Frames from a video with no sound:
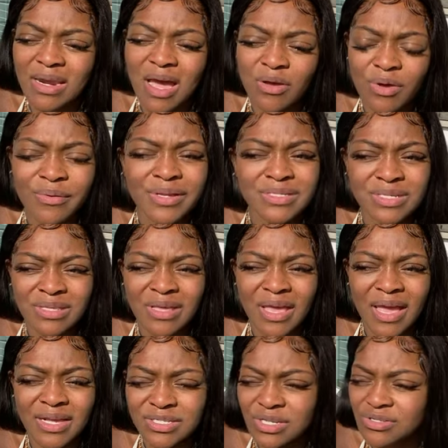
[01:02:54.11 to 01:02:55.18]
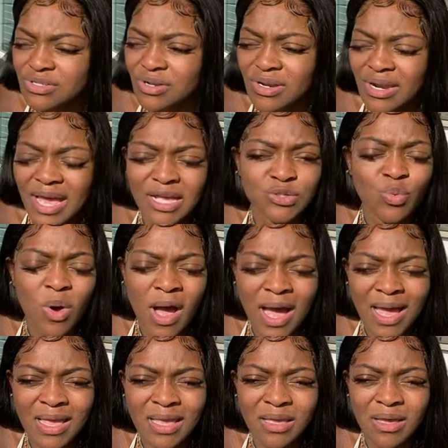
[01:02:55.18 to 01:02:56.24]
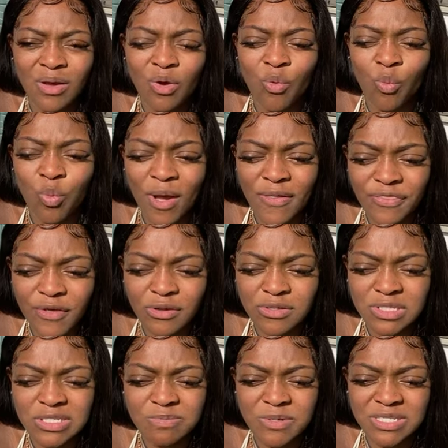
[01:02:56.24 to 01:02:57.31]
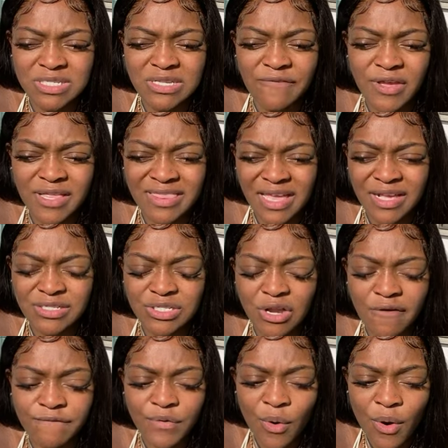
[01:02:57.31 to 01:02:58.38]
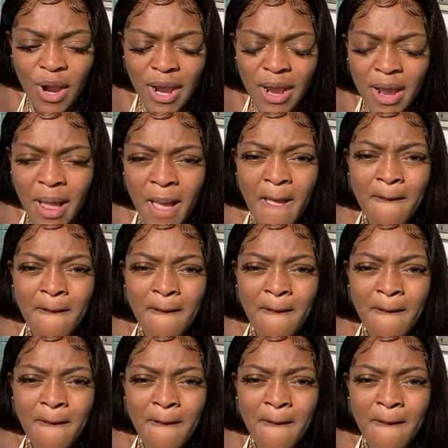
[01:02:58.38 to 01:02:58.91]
and I'll go into the ancestor class why or what those specific things are for,